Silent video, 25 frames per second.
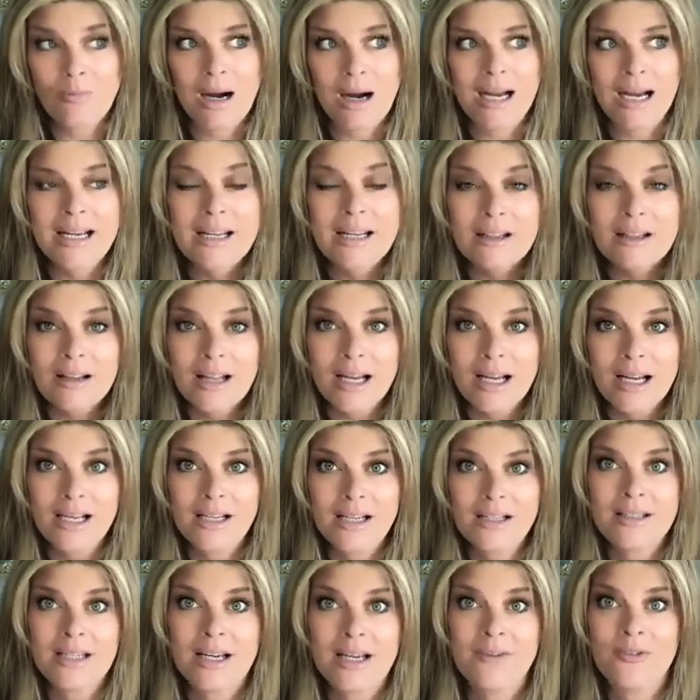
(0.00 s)
My
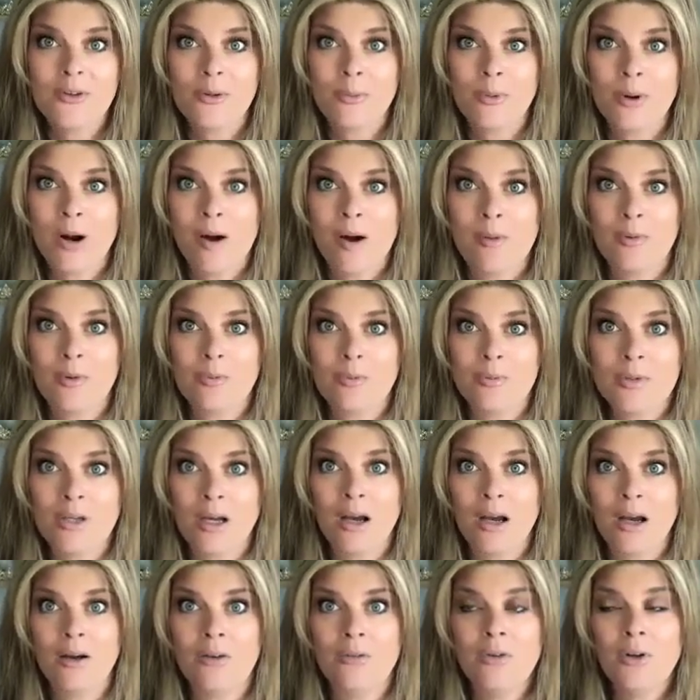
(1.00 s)
clients have the problems
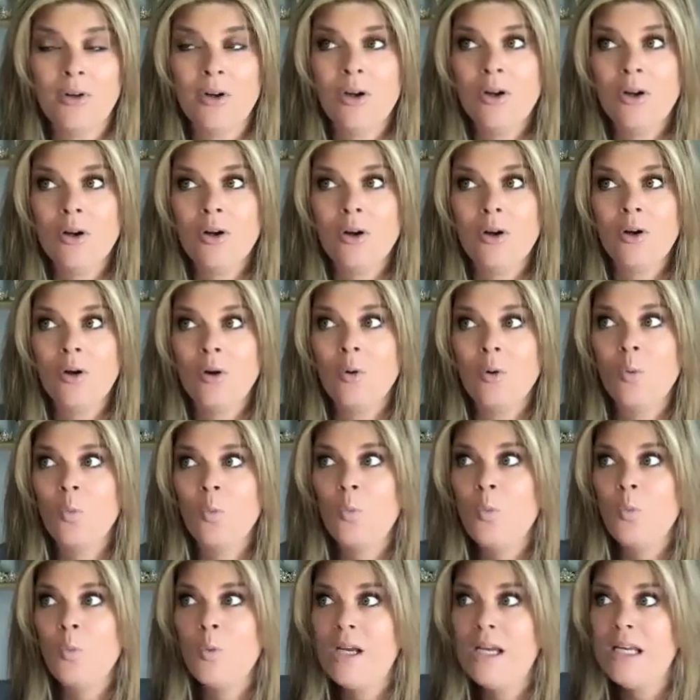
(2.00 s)
of
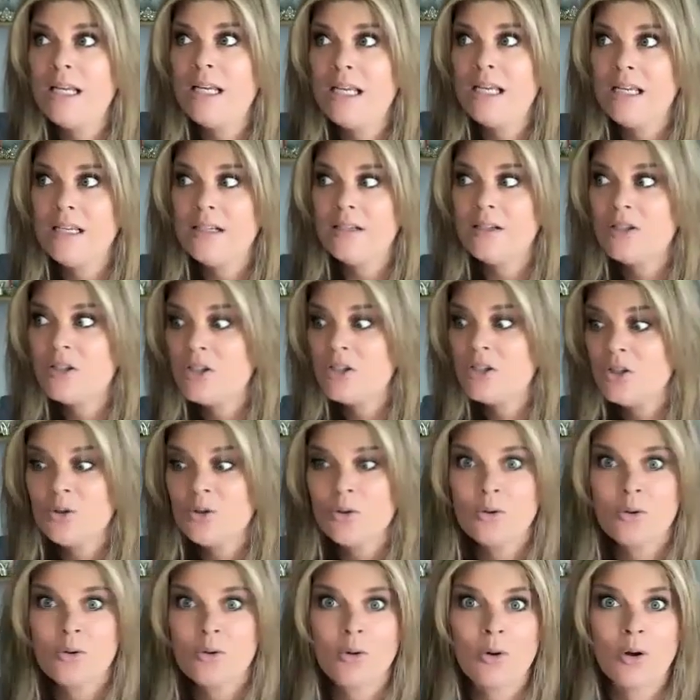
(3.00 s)
we need
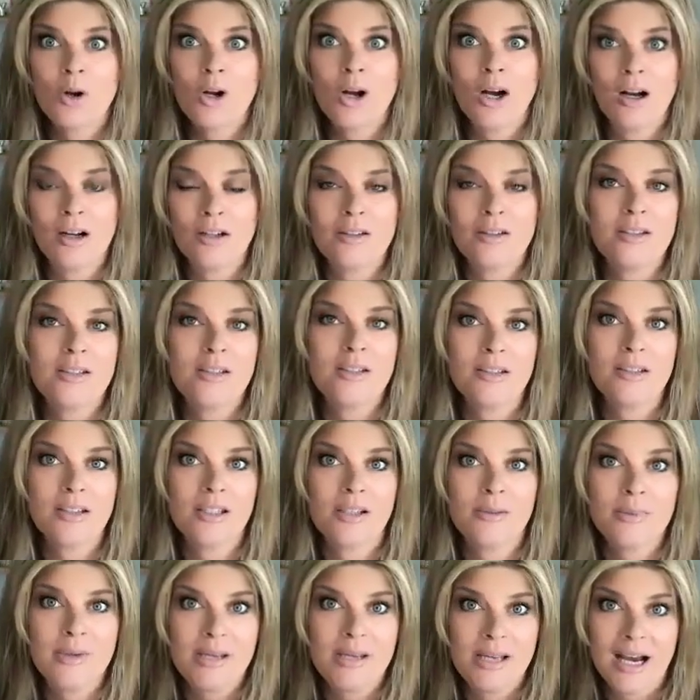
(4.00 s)
to
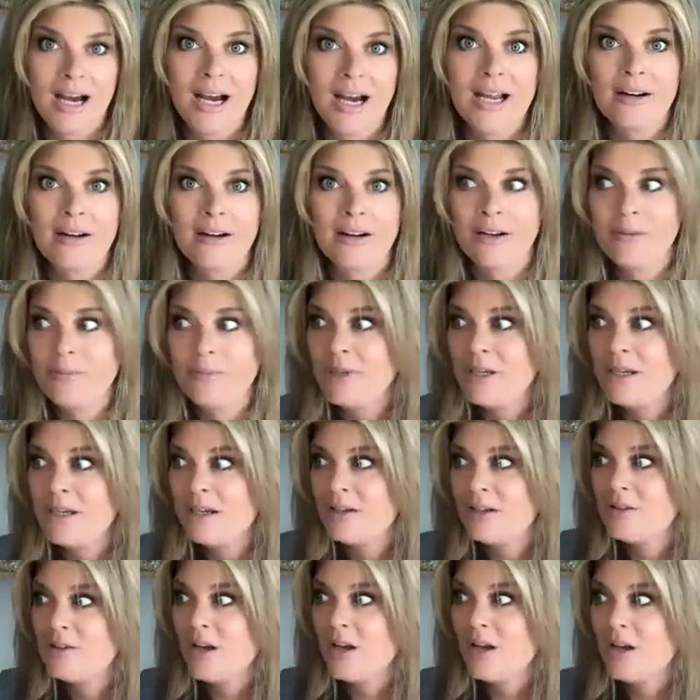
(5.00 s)
constantly be hiring
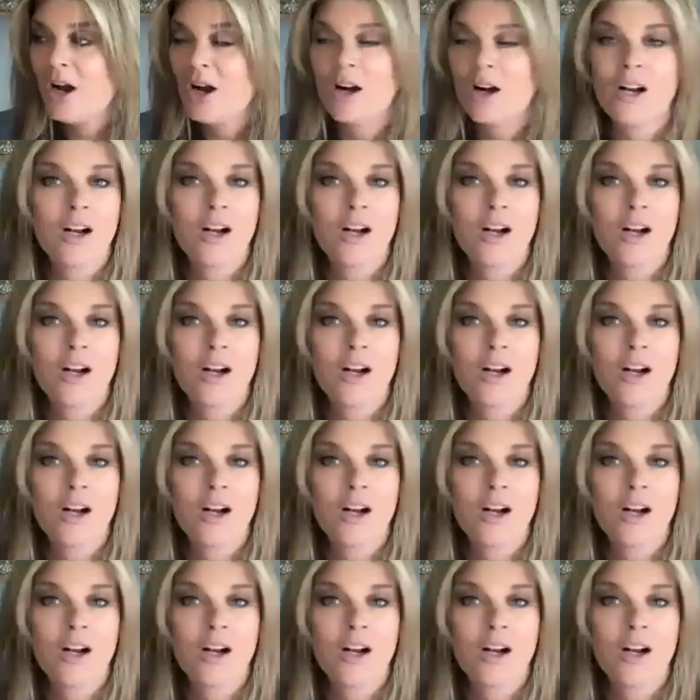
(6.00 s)
because